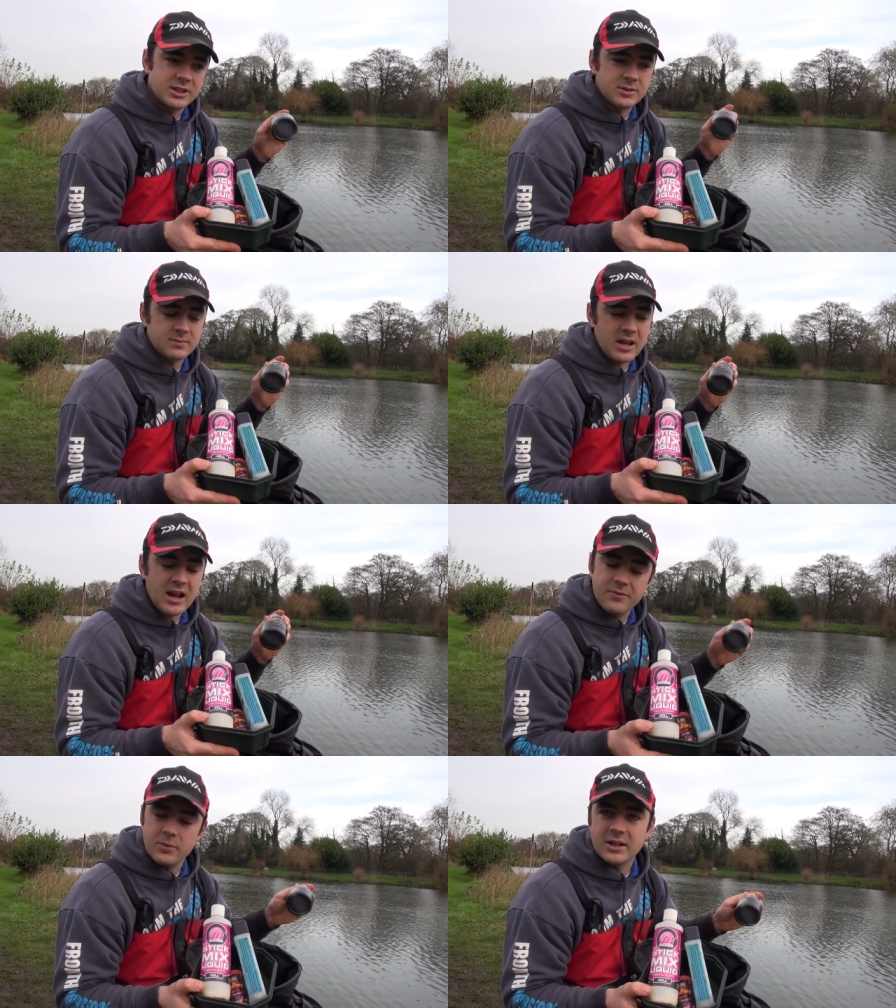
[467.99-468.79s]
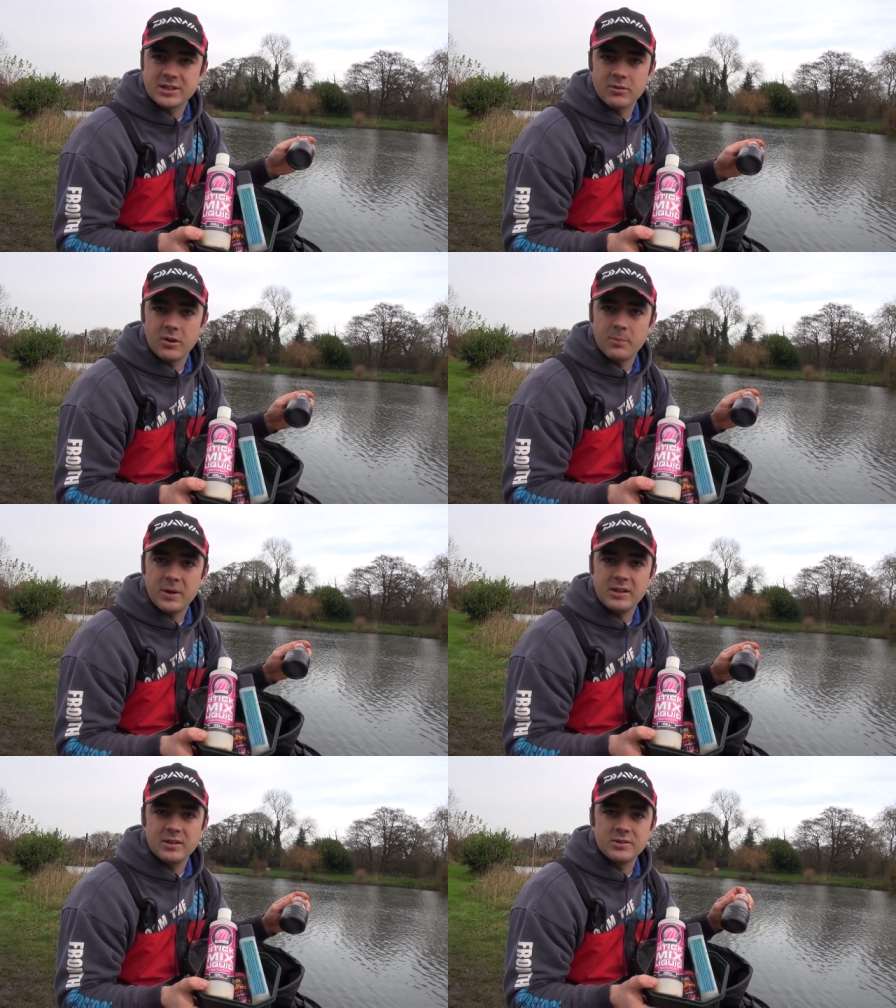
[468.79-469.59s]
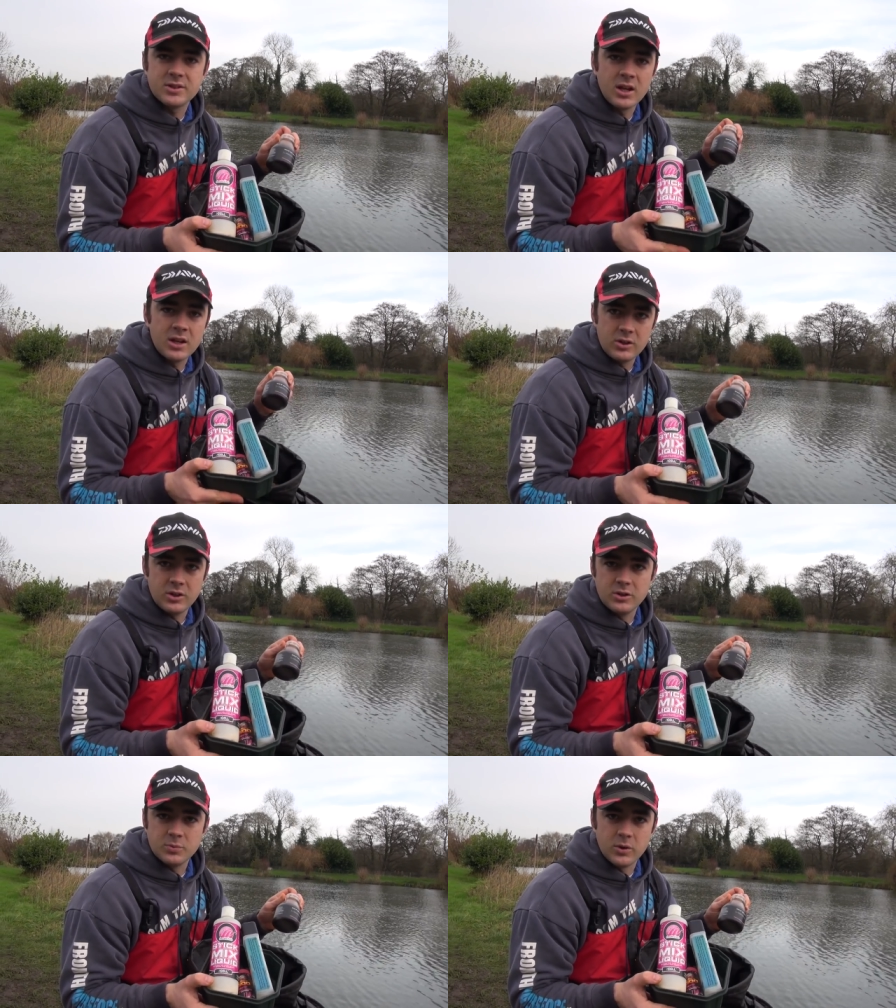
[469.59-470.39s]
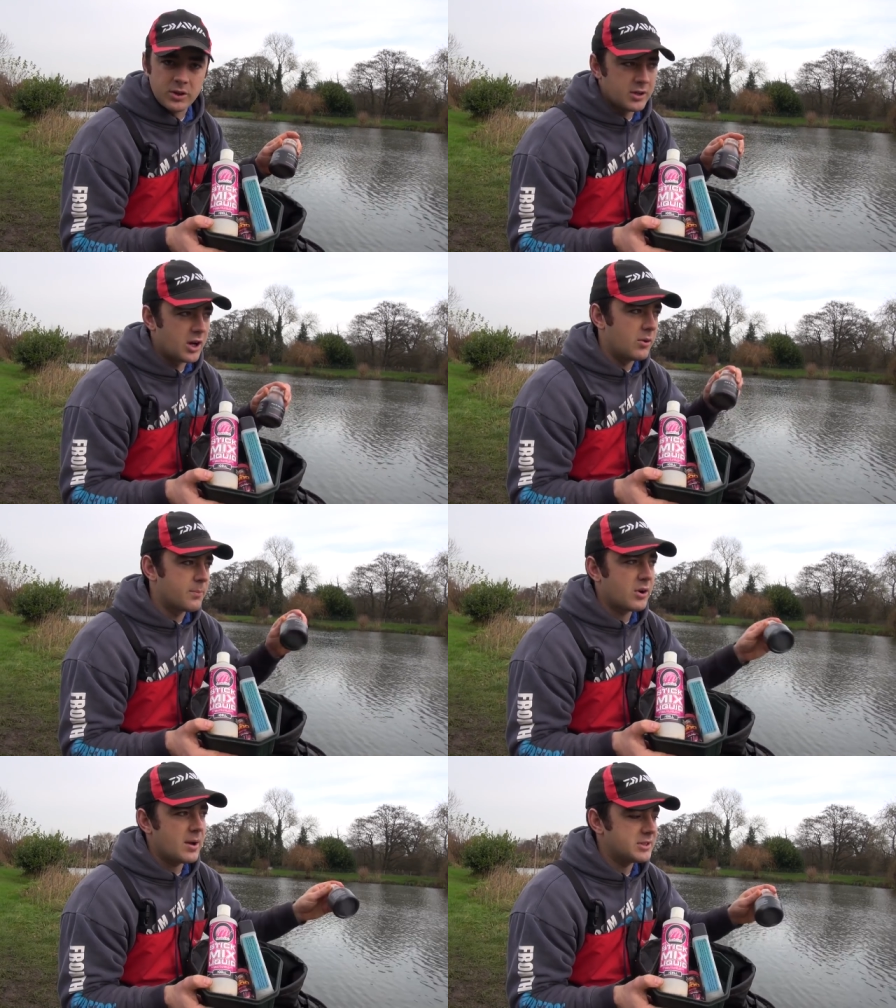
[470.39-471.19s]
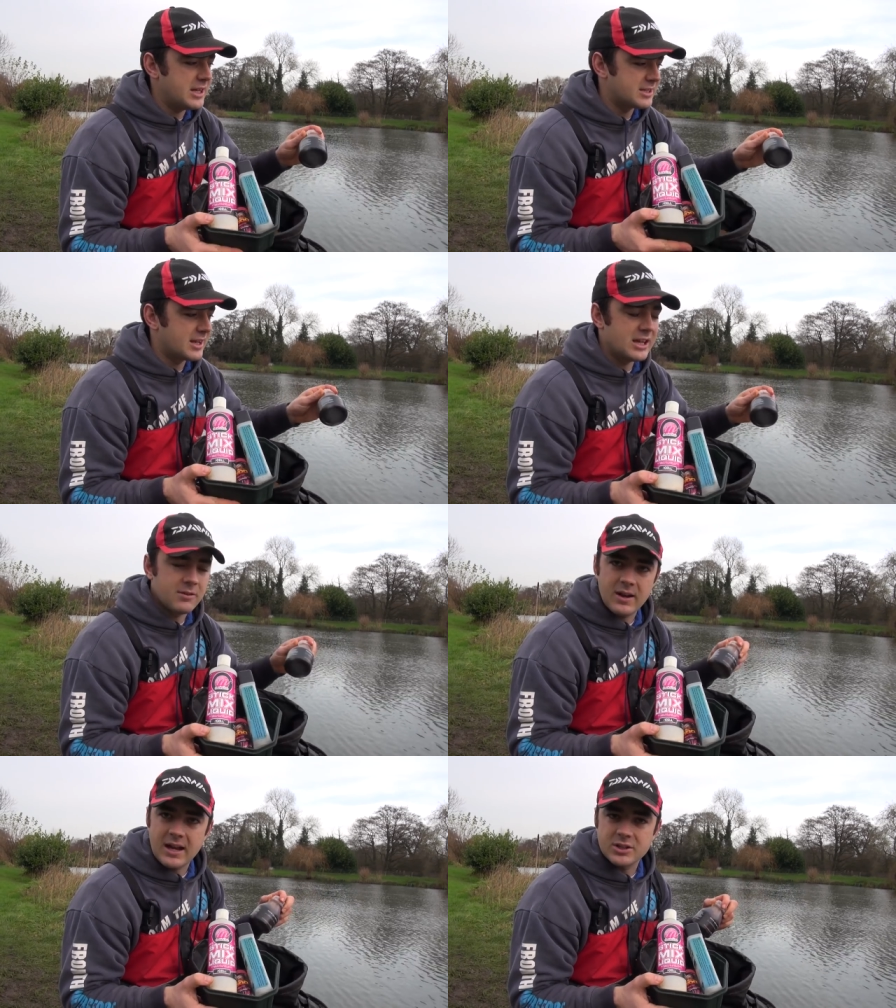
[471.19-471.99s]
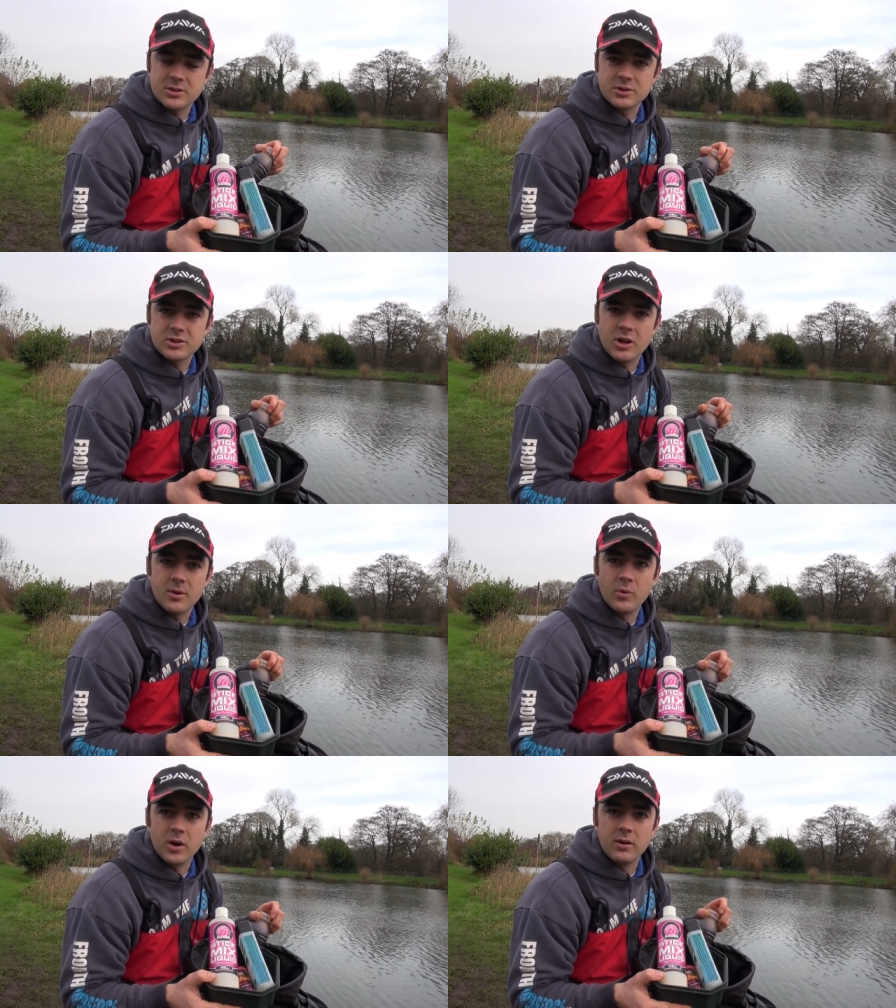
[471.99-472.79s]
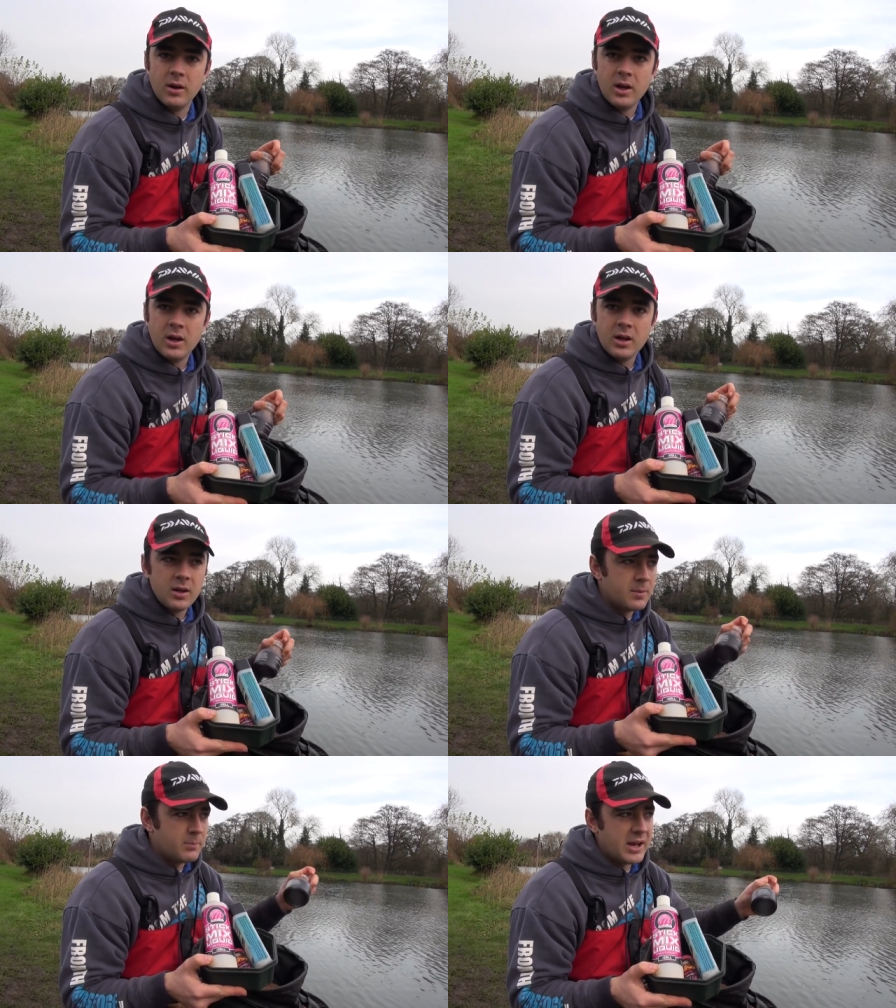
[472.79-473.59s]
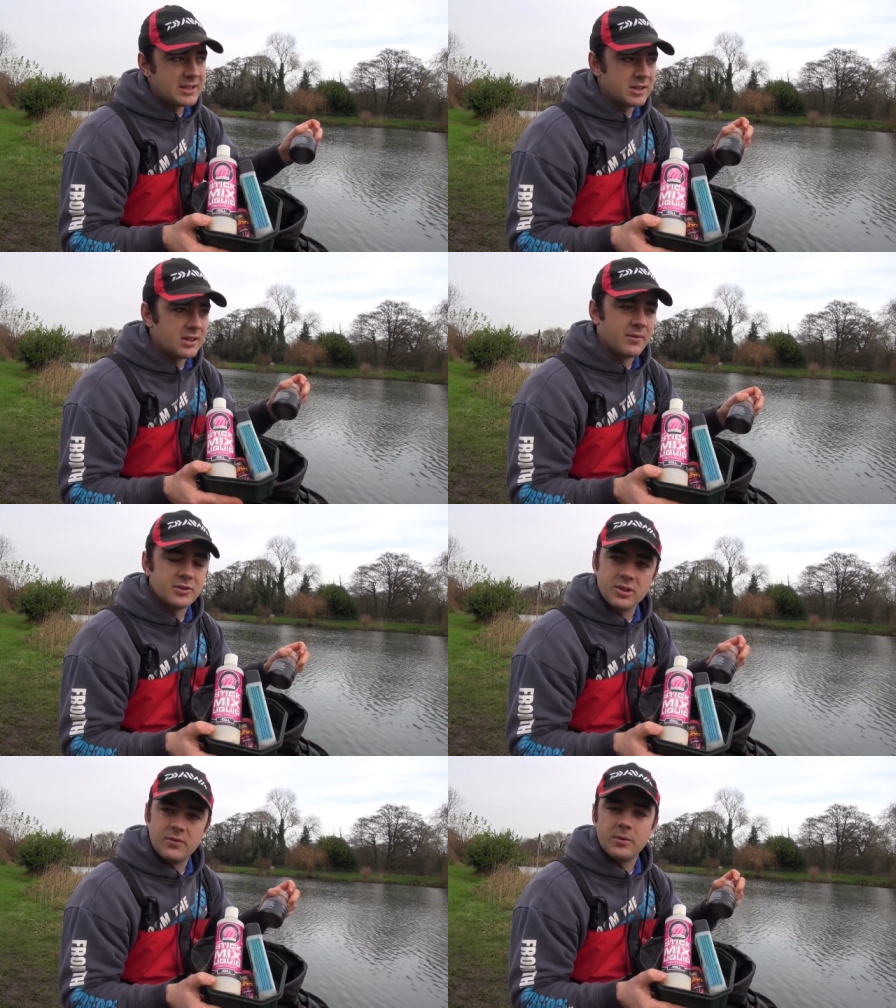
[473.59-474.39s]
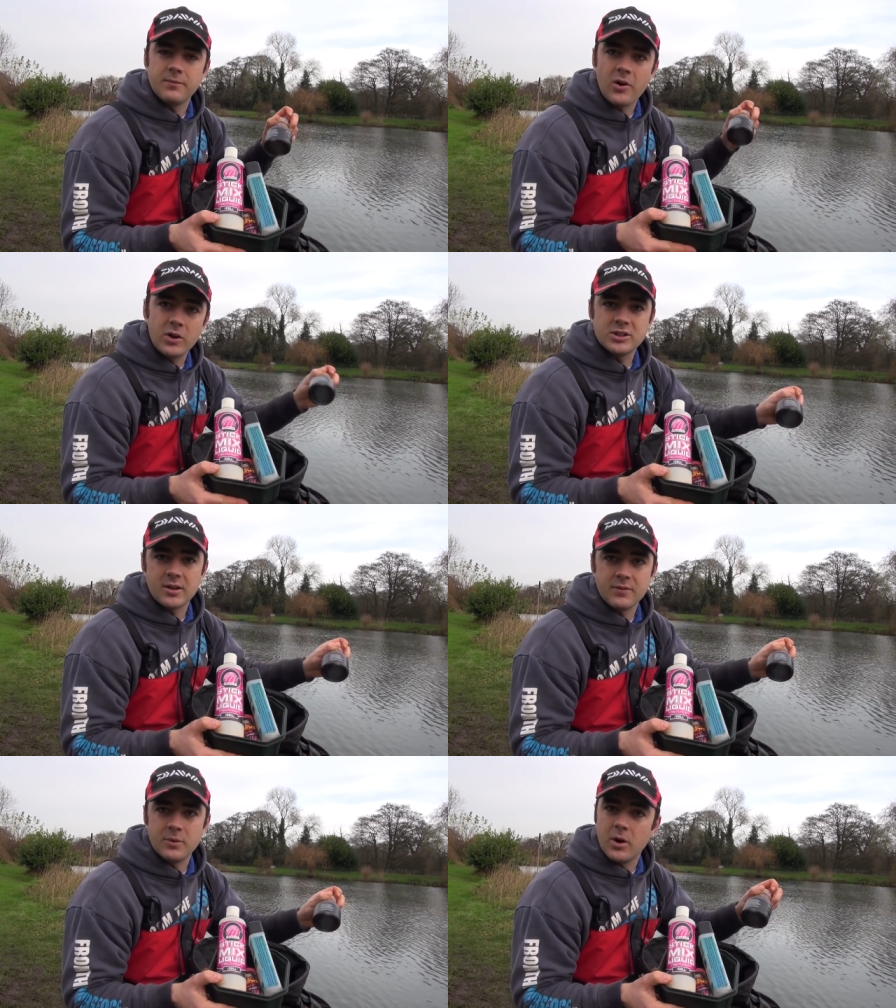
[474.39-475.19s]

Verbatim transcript: It's, everyone has their own opinions, use what you know, and perhaps each lake reacts to a certain one better than others. So if you can find something that